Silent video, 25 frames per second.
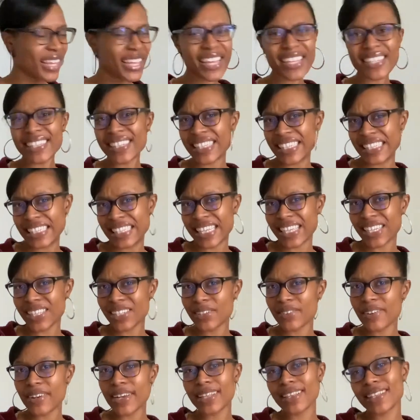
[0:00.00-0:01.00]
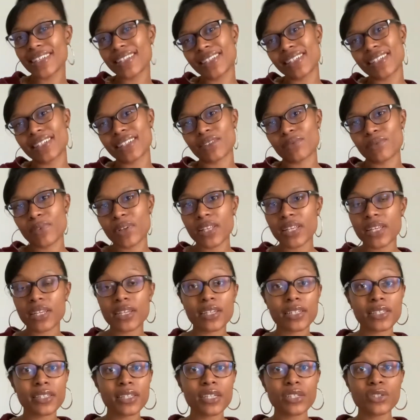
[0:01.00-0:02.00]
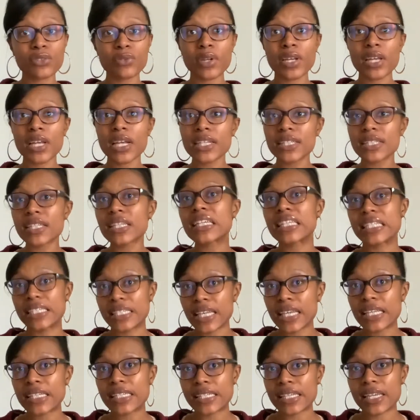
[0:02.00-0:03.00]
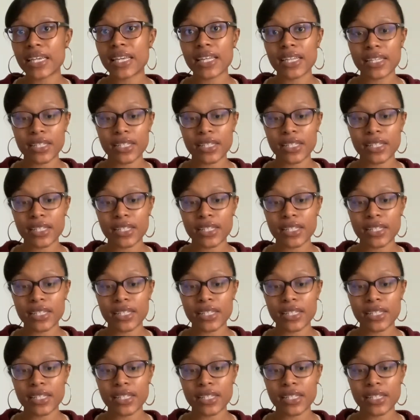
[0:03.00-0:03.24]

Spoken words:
accessory. This isn't really an accessory, it's a necessity.